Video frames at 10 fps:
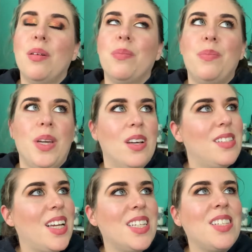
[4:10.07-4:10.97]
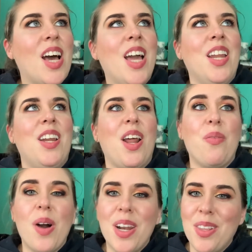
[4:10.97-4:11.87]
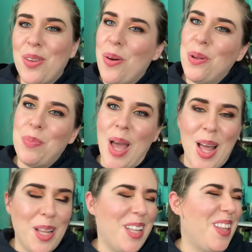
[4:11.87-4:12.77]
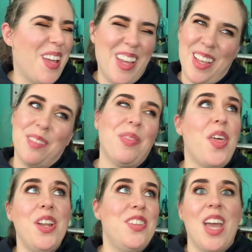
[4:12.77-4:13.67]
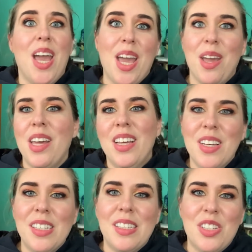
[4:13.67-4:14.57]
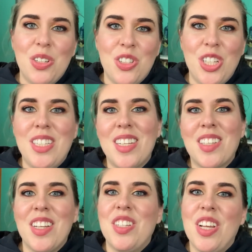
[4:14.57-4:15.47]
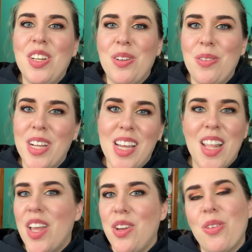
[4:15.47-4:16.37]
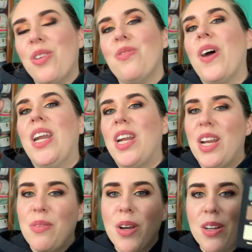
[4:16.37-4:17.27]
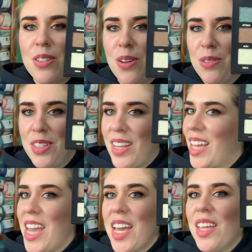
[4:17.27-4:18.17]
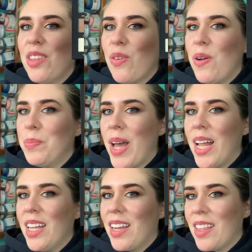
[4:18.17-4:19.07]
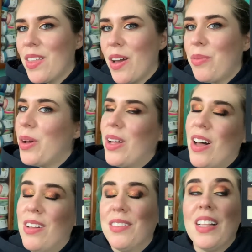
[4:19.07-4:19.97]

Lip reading: because I decided I wanted the gold palette like the day she discontinued it, and then you couldn't find it anywhere. So since I can't get the gold palette, I thought, well, I'll